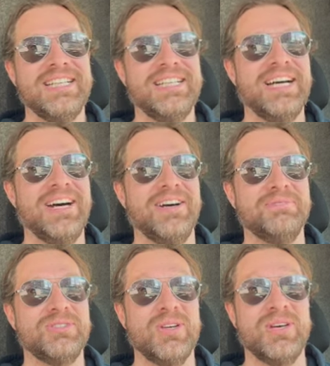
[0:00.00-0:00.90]

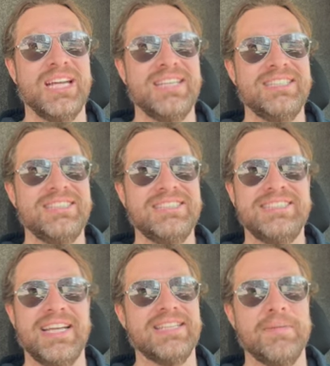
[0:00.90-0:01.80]
So I
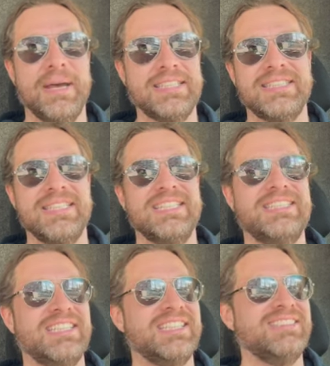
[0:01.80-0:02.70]
sent the message
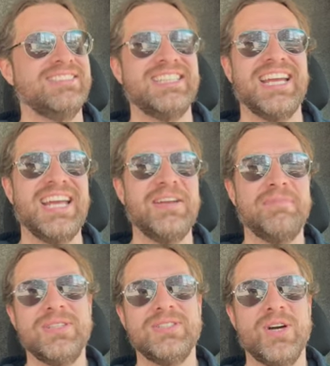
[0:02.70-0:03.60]
and was like, hey,
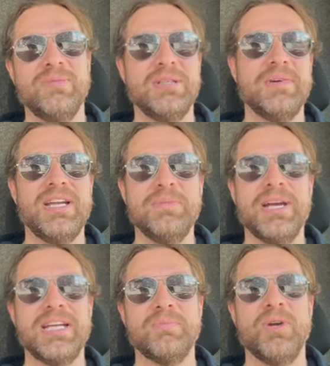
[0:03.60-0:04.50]
please call me about your
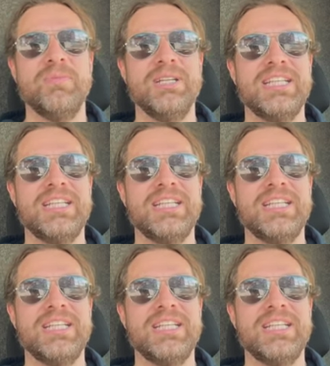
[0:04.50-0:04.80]
bike appointment.